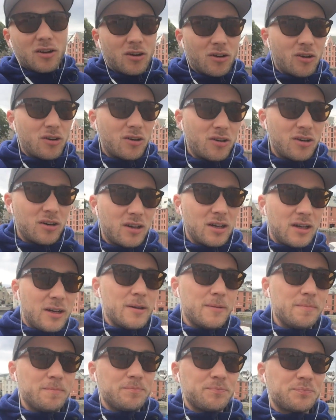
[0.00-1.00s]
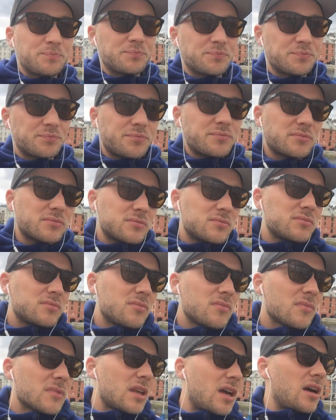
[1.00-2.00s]
are
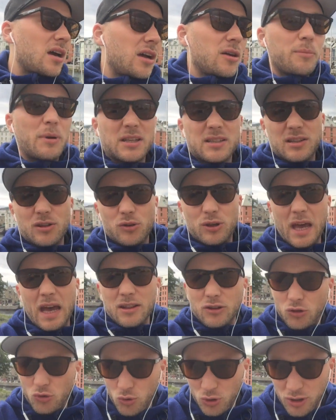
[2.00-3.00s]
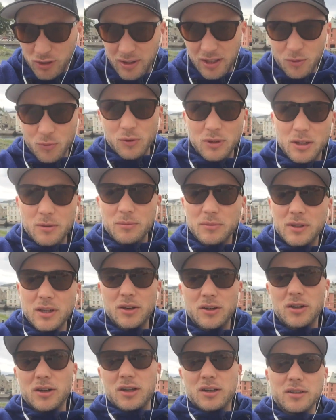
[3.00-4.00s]
basically you can't do anything with them.
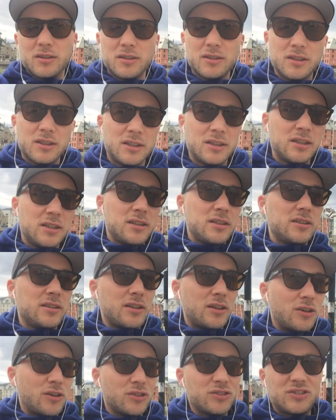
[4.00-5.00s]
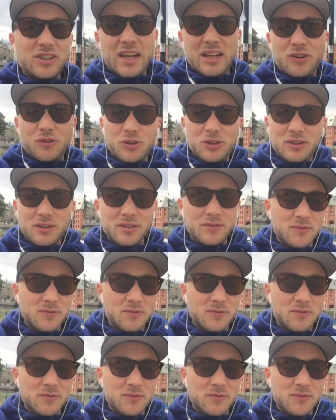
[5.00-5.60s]
They're sacred.